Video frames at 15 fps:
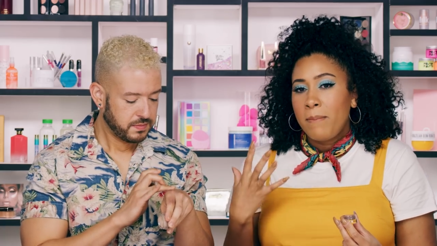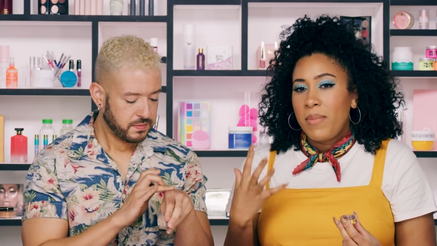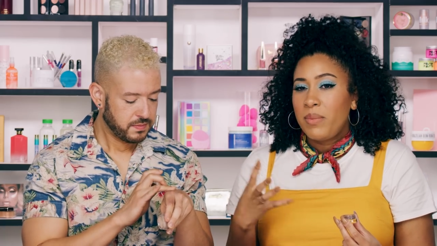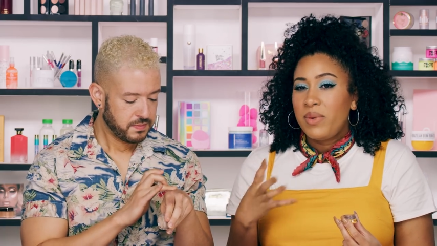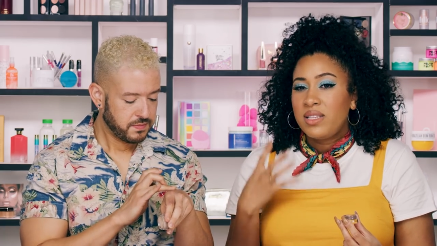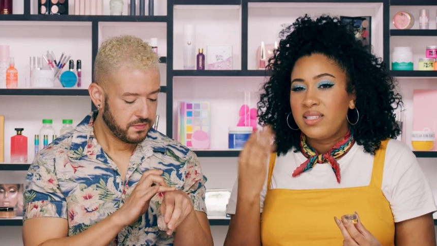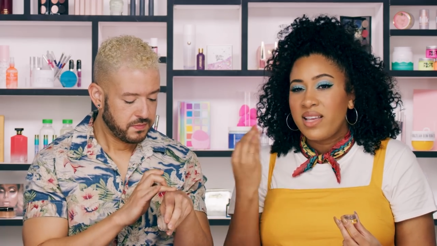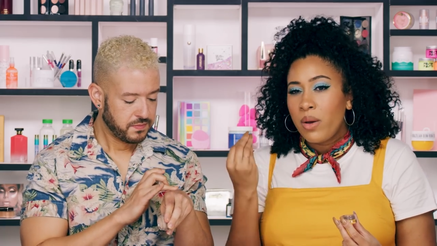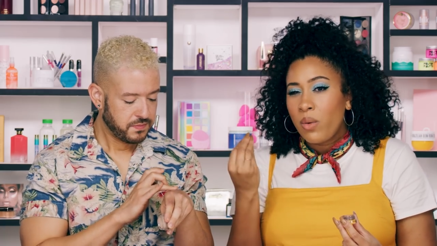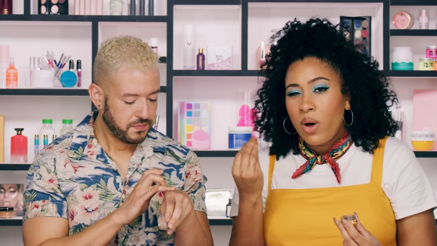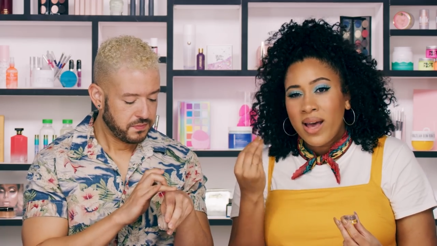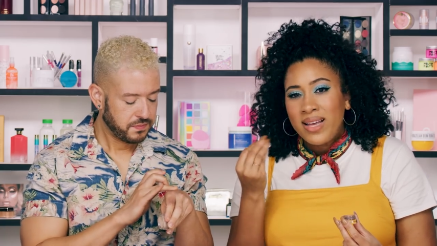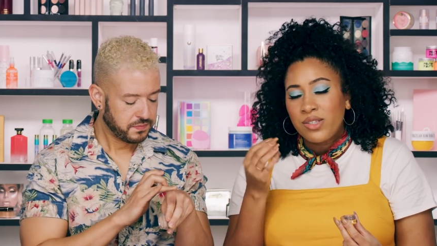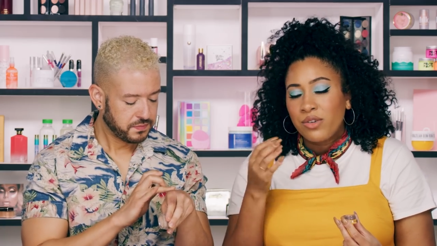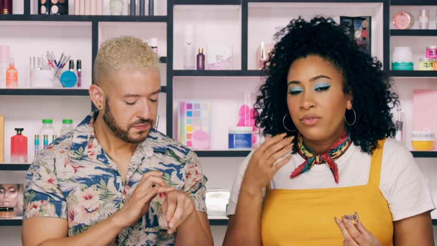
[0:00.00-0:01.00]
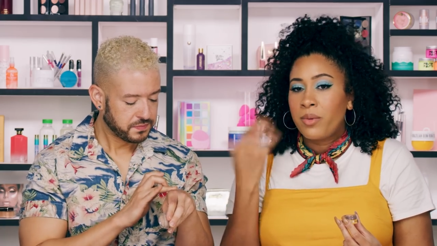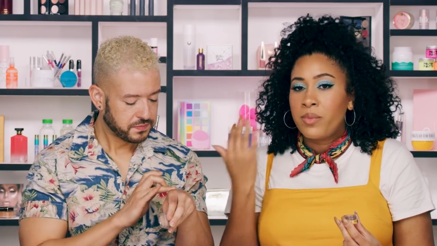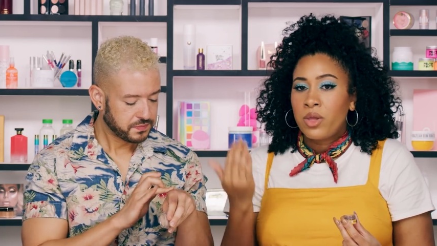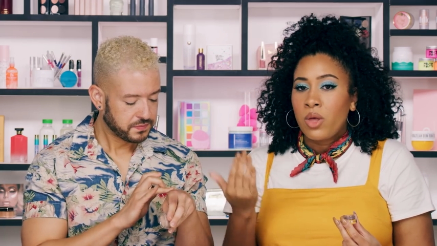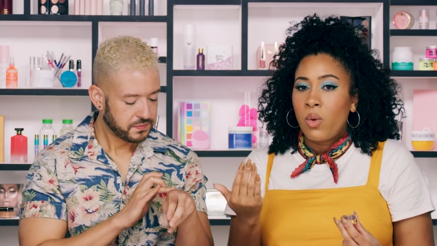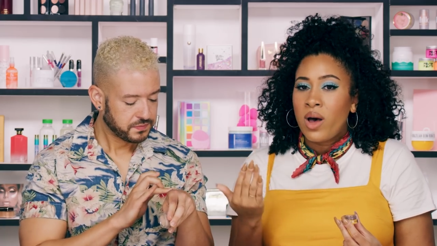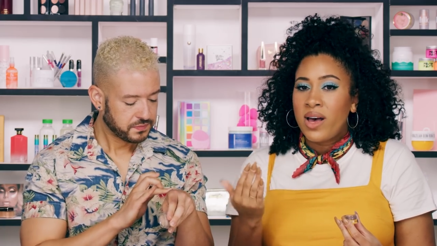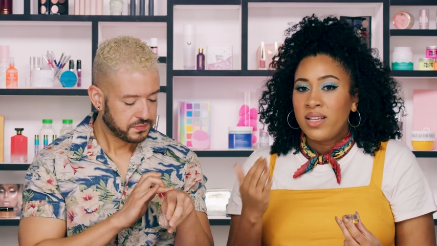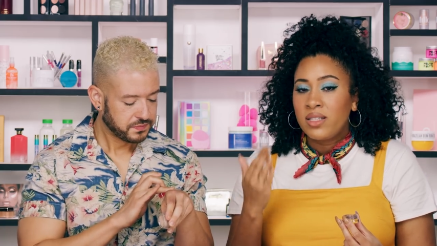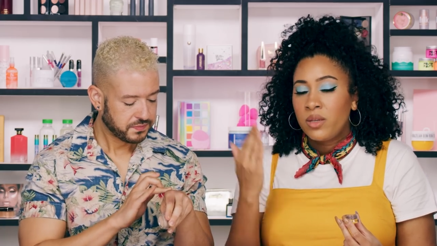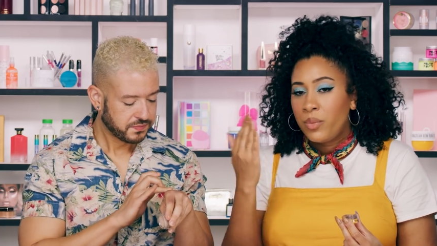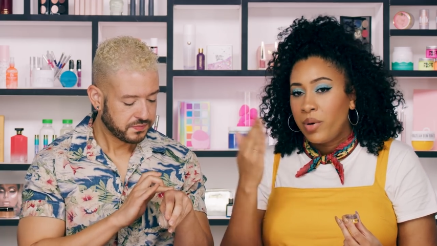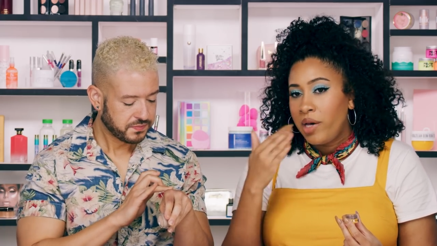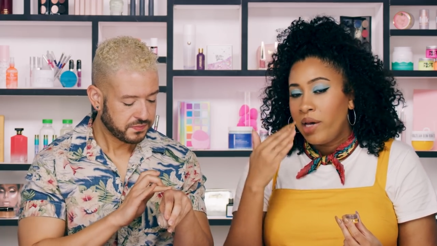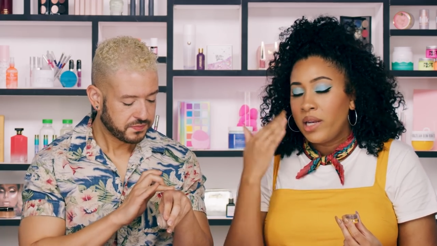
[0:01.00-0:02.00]
Speaker 1: maybe scent-wise or formula-wise to
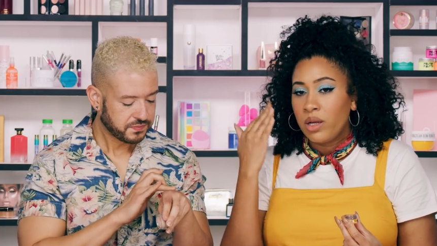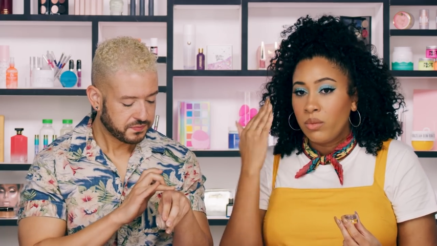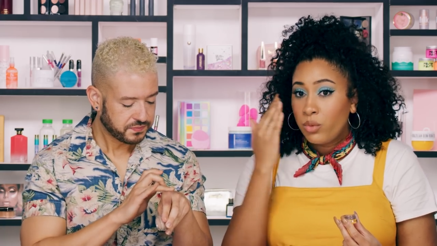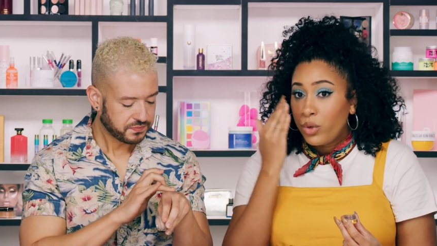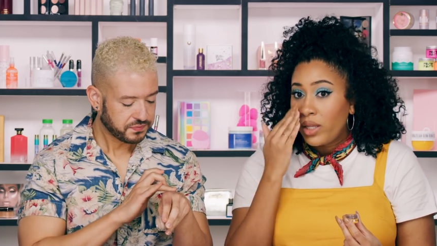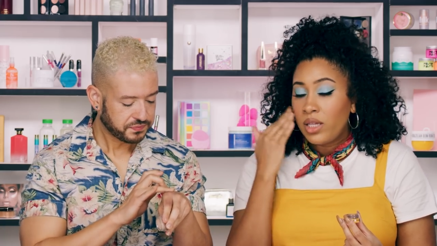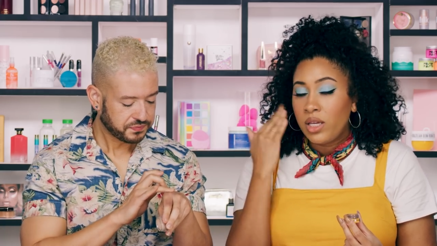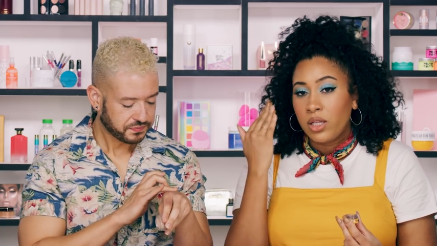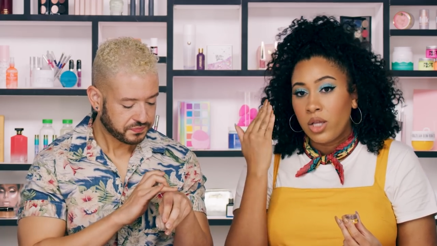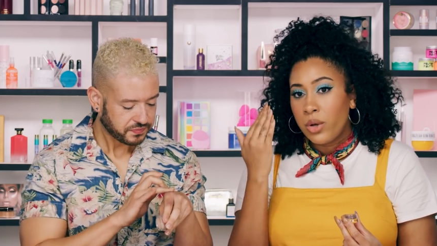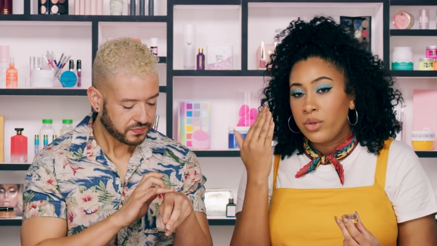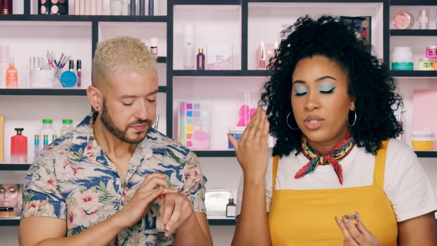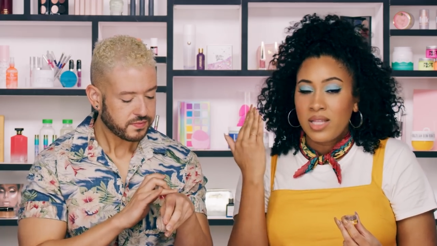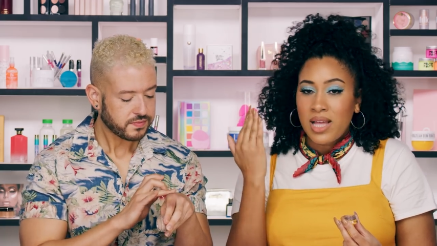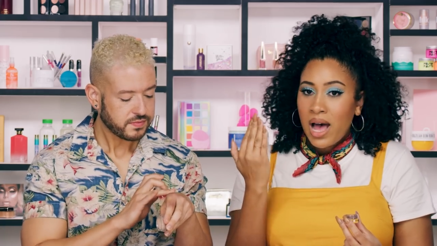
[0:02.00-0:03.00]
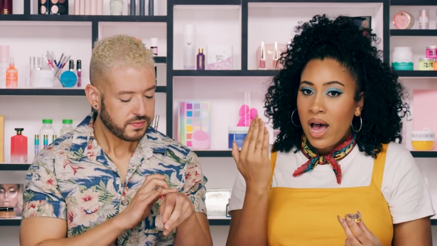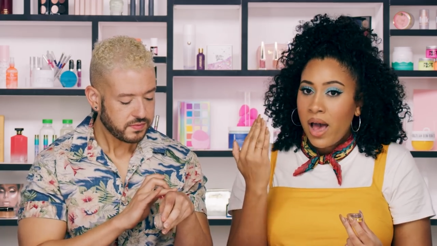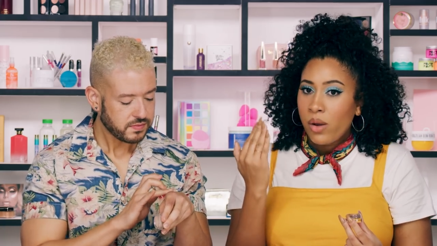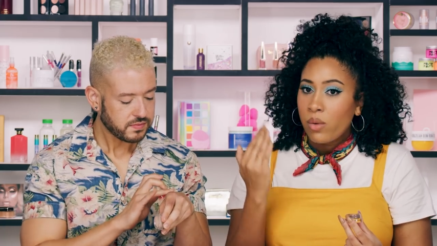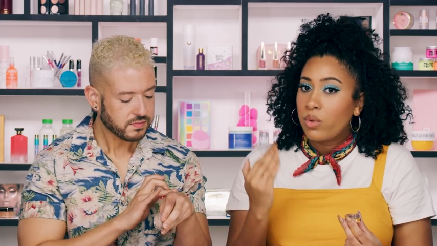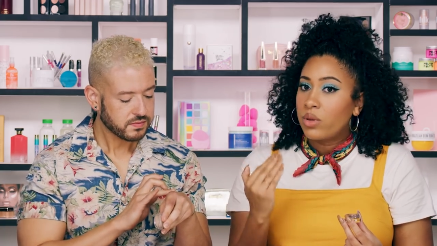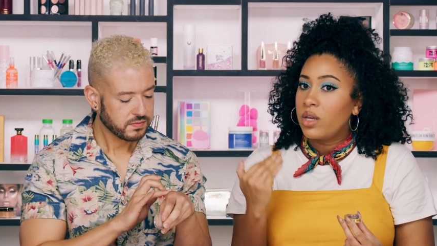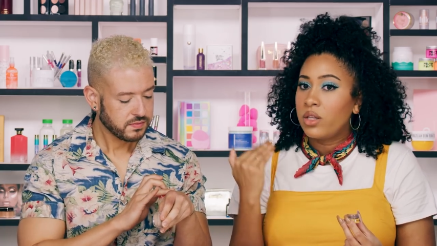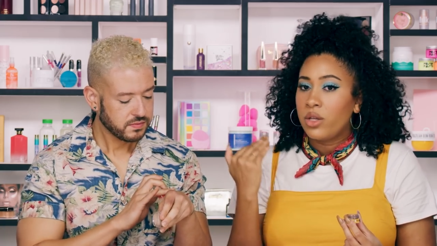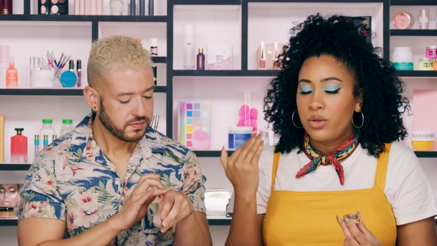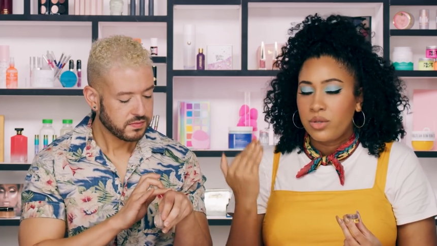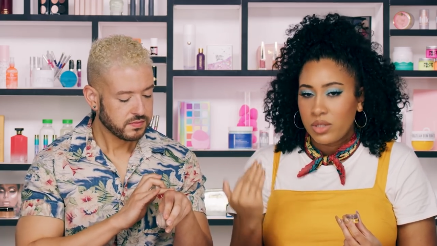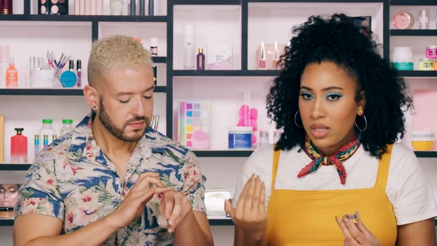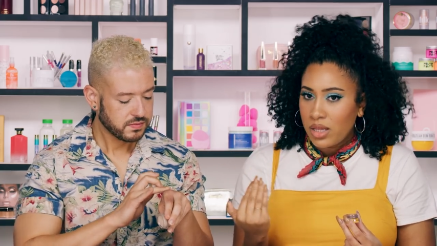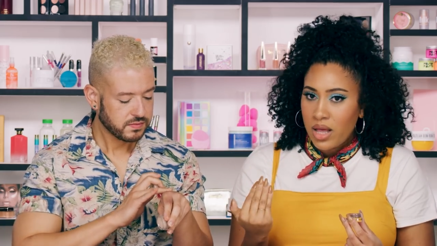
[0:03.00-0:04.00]
put really close to the eye, really close to the